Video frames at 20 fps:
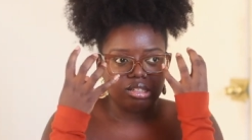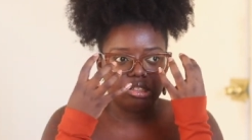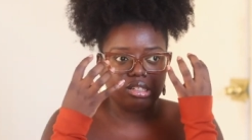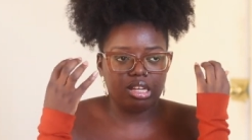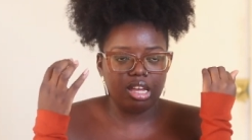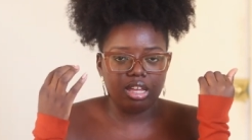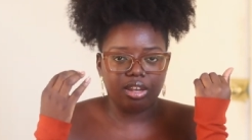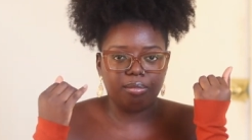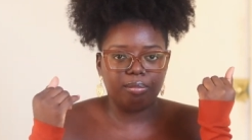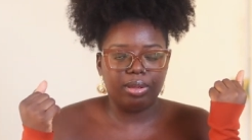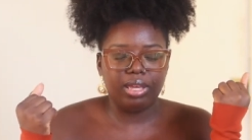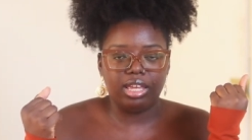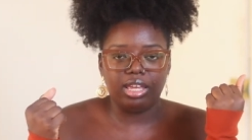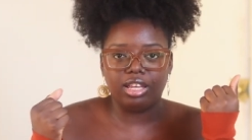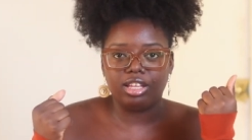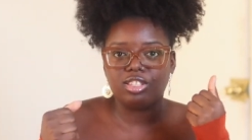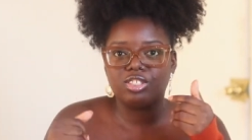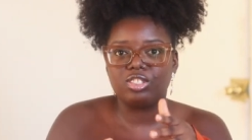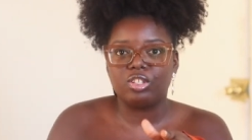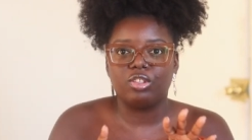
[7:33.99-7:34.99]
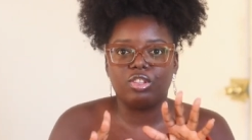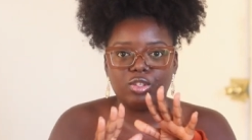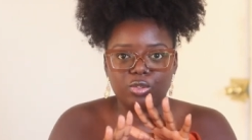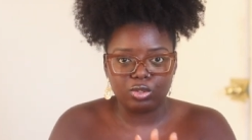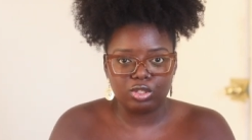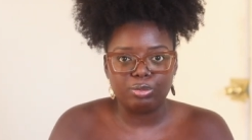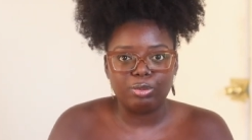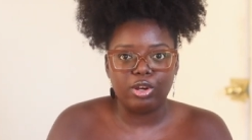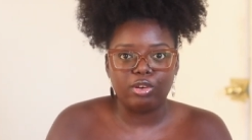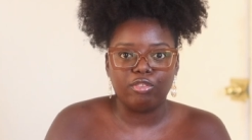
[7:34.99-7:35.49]
cut bangs, so this
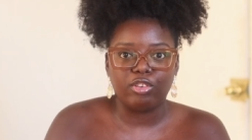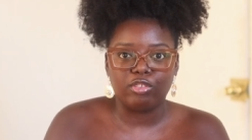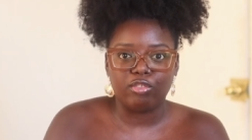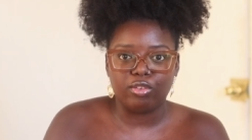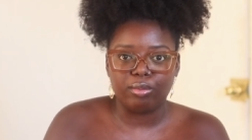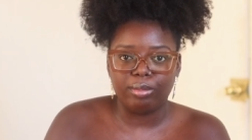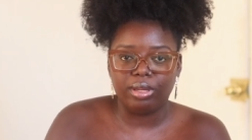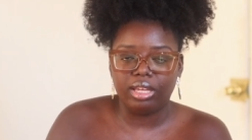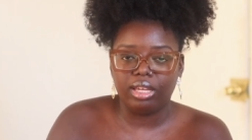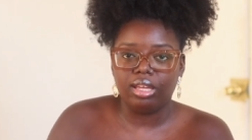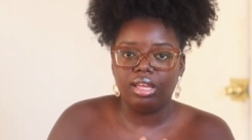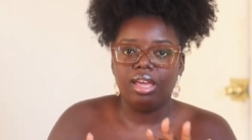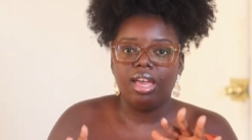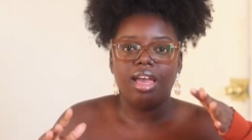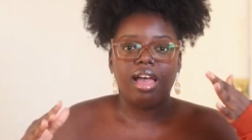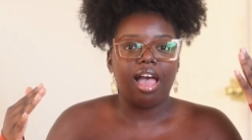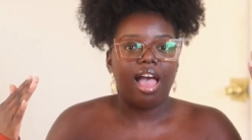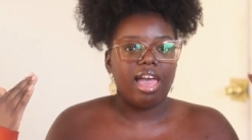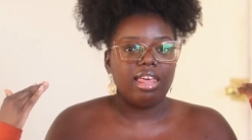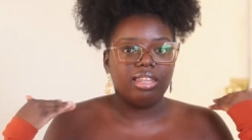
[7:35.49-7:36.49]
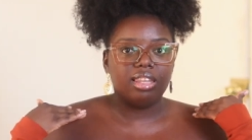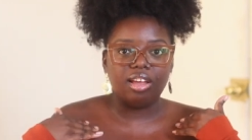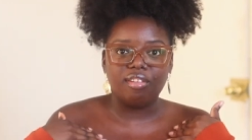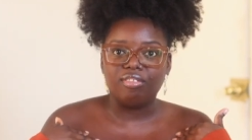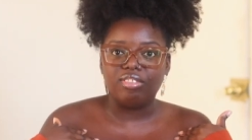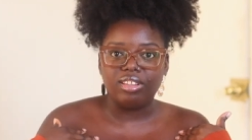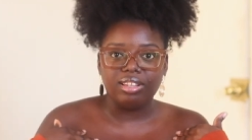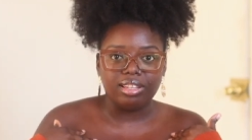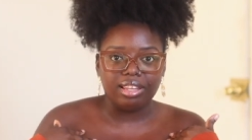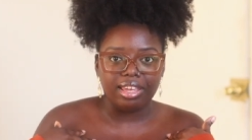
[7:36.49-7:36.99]
was perfect for me. I
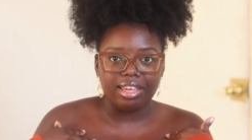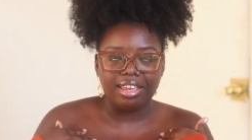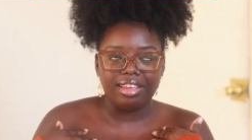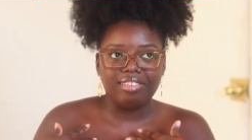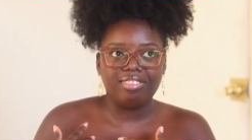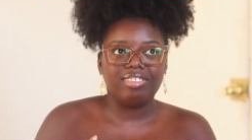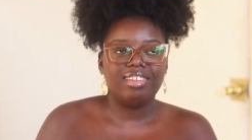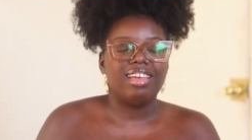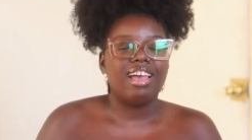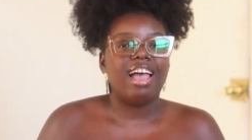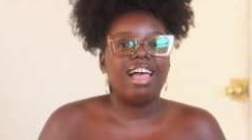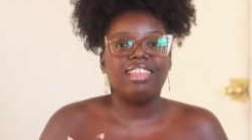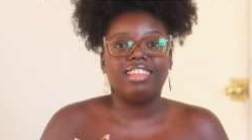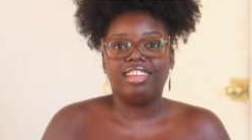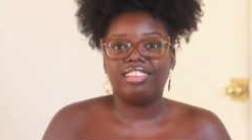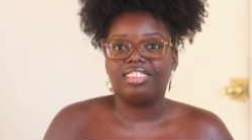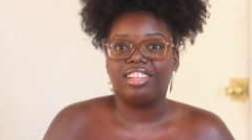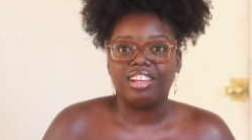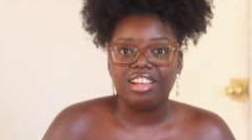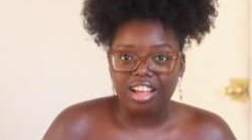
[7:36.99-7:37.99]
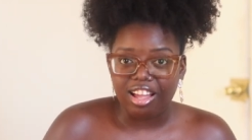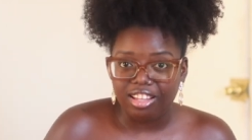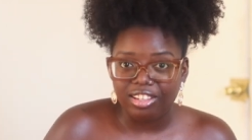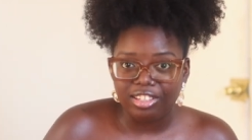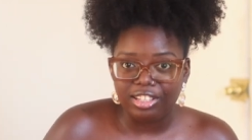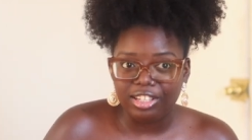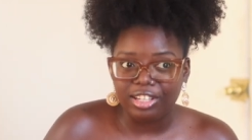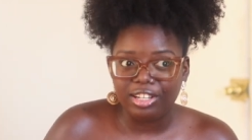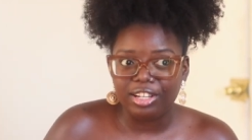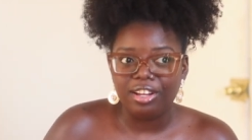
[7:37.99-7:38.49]
love the length. I like the color.
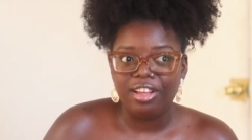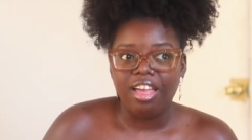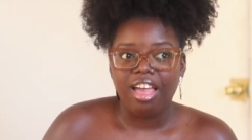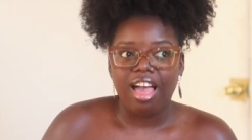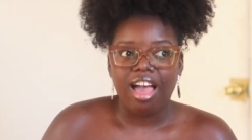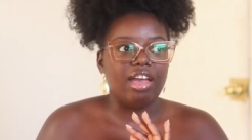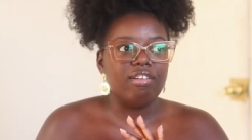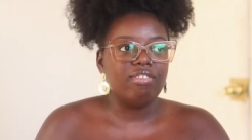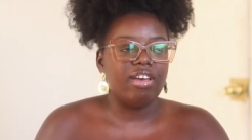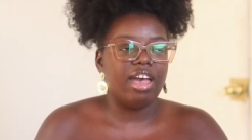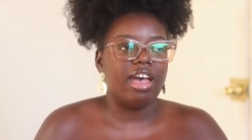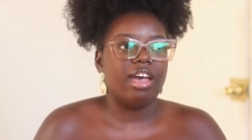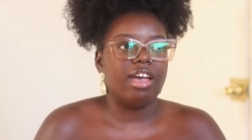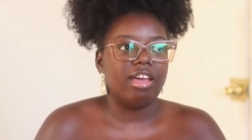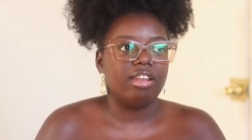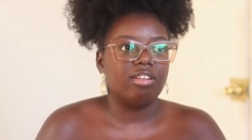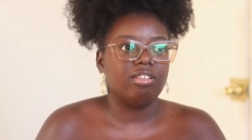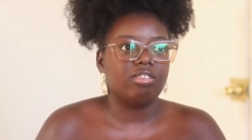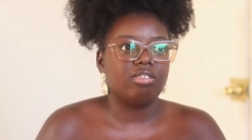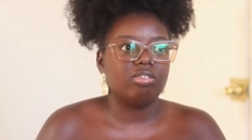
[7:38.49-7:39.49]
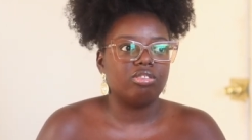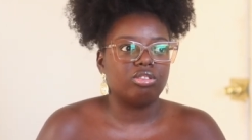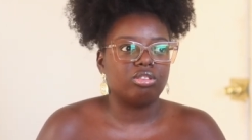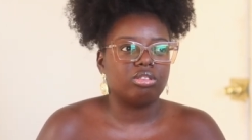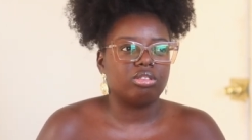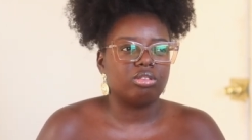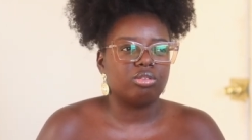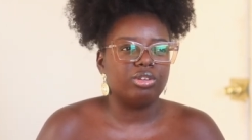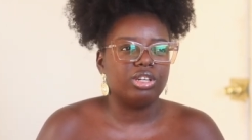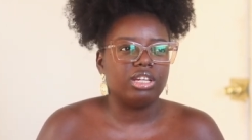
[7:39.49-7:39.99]
I've had
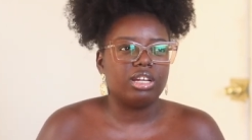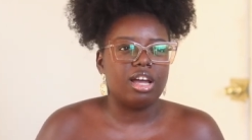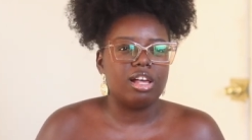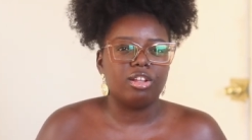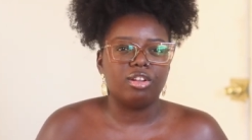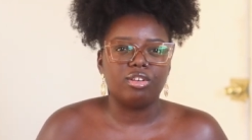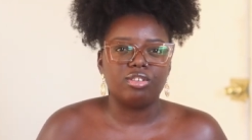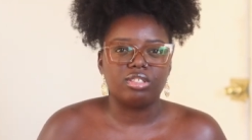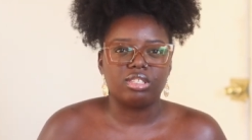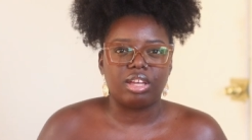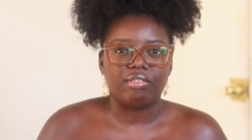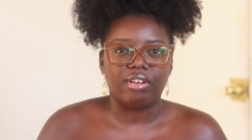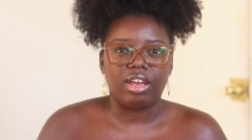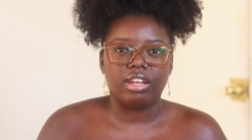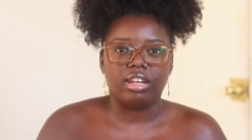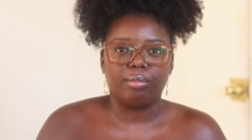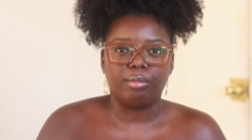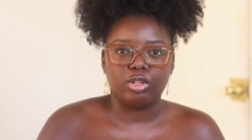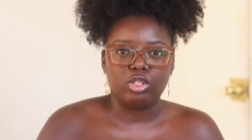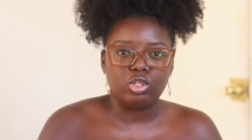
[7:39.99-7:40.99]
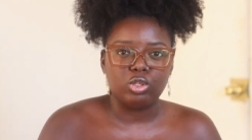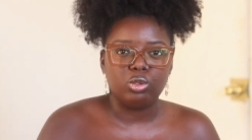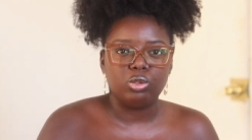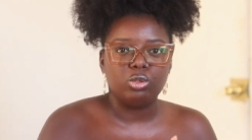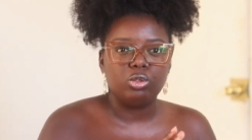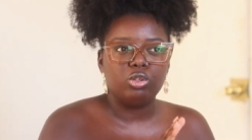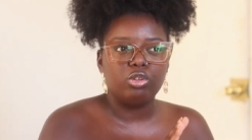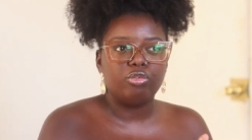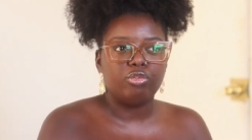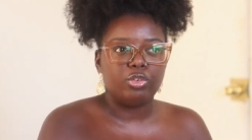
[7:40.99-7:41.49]
3 colors. I've had number
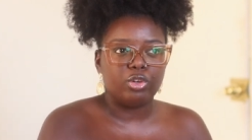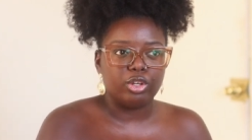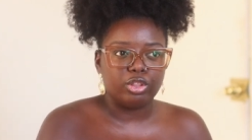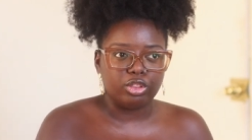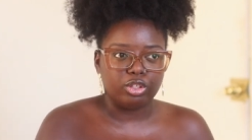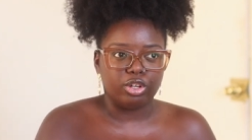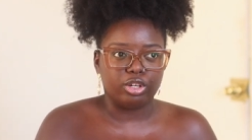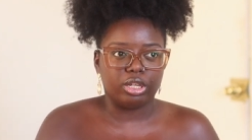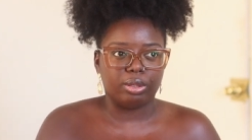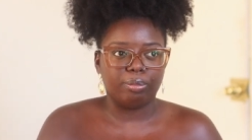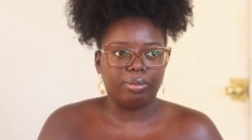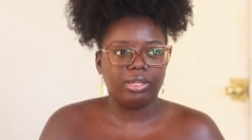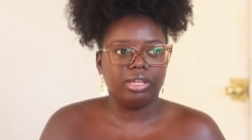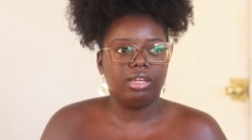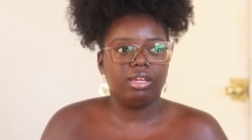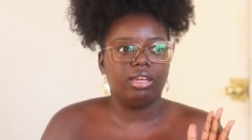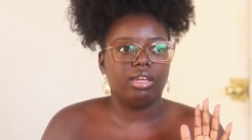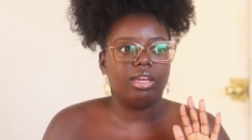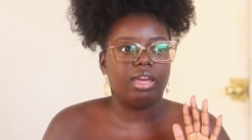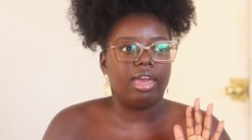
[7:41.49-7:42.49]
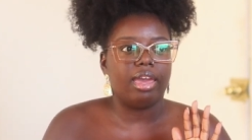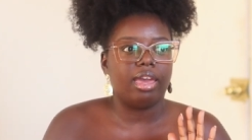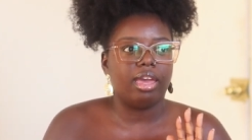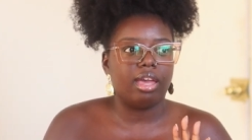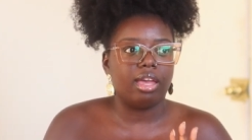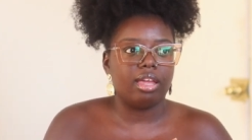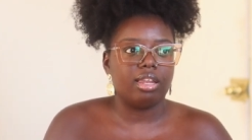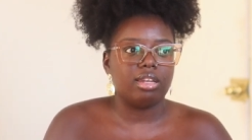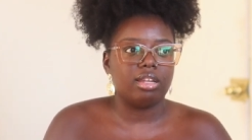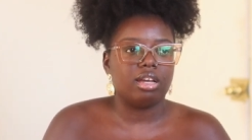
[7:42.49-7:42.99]
2, 430p,
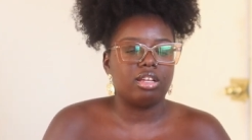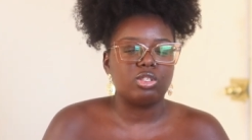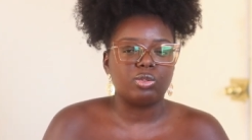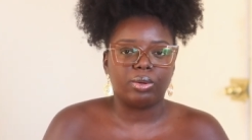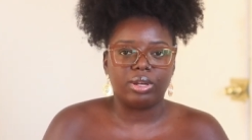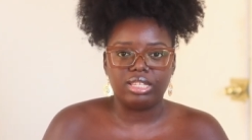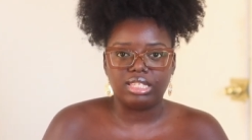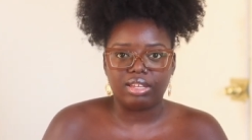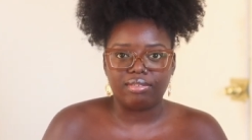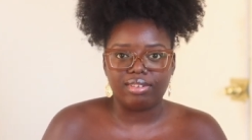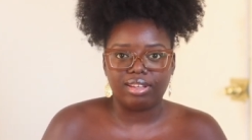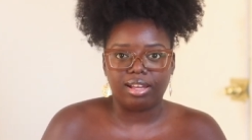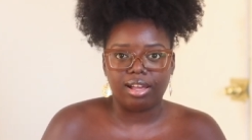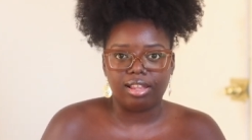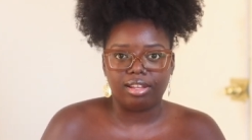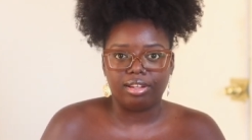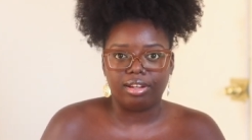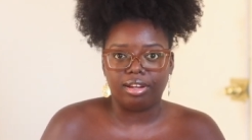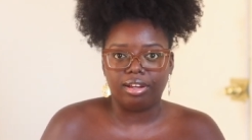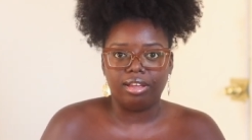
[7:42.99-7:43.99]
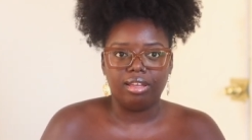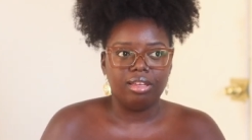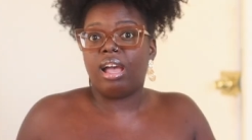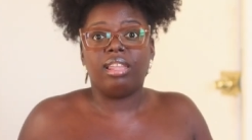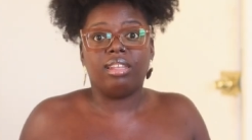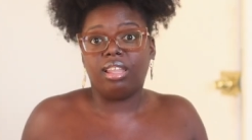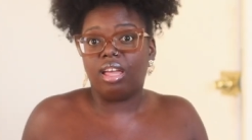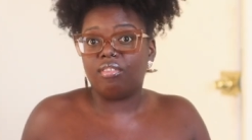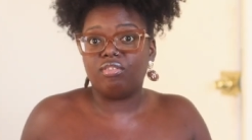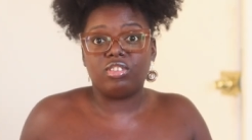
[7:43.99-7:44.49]
and a 27 color.
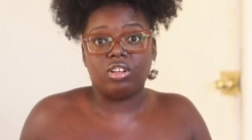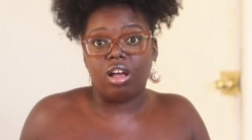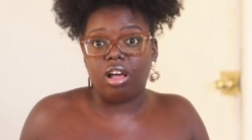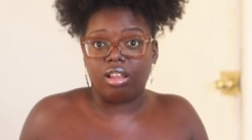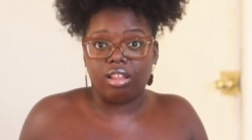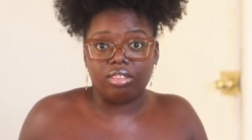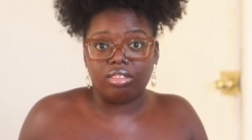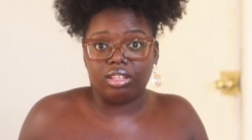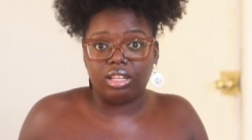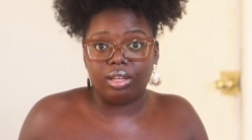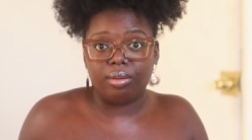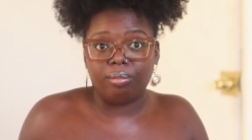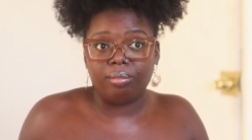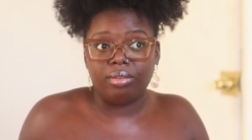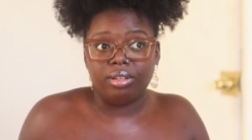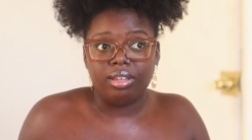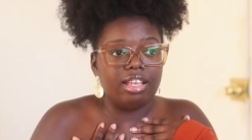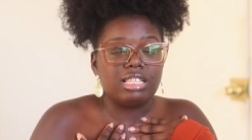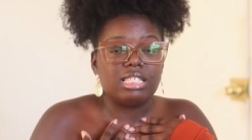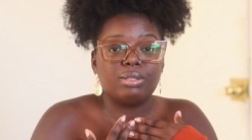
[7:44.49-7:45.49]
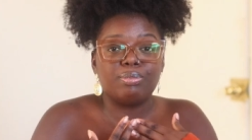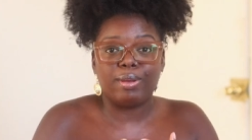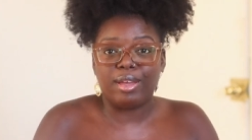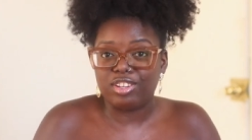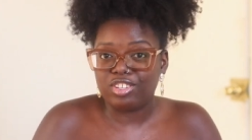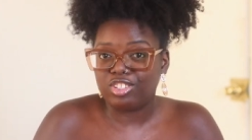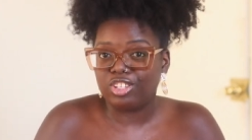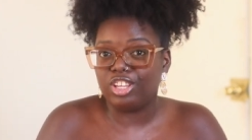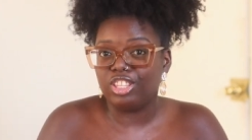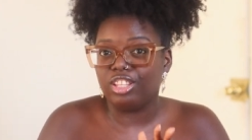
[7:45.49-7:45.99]
I loved all of them,
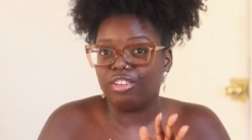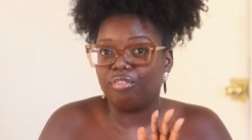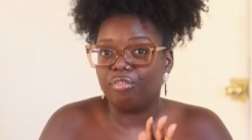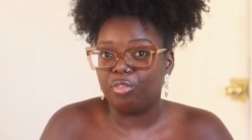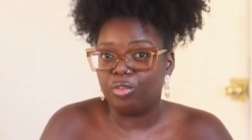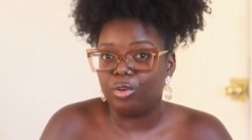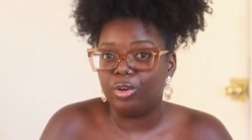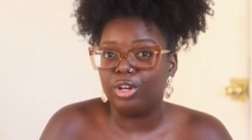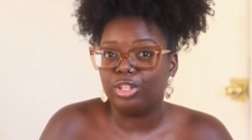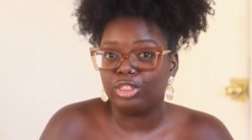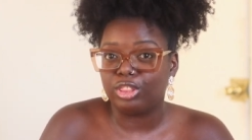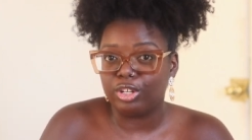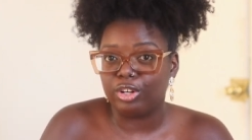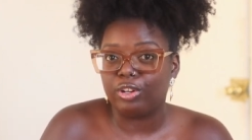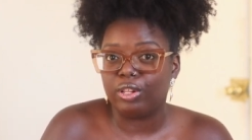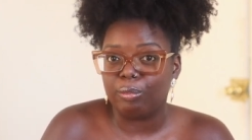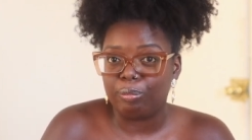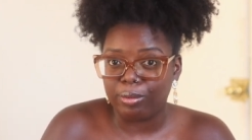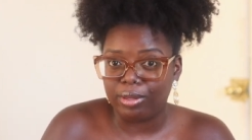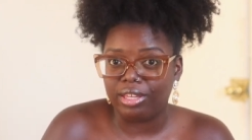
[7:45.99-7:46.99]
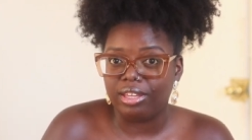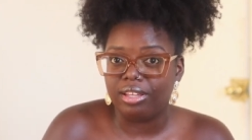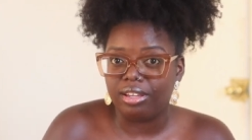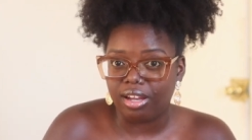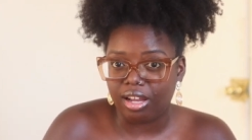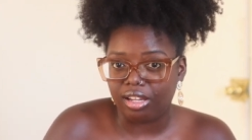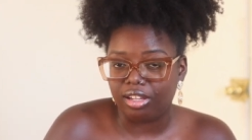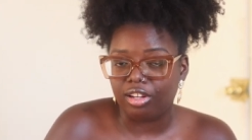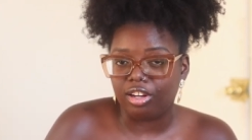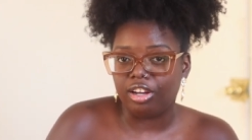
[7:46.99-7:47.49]
especially the 430p
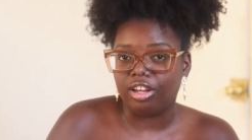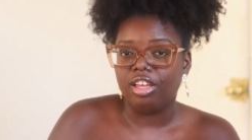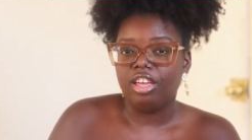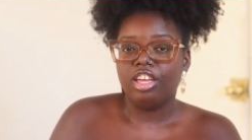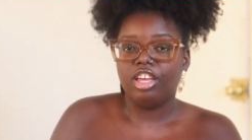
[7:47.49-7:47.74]
color.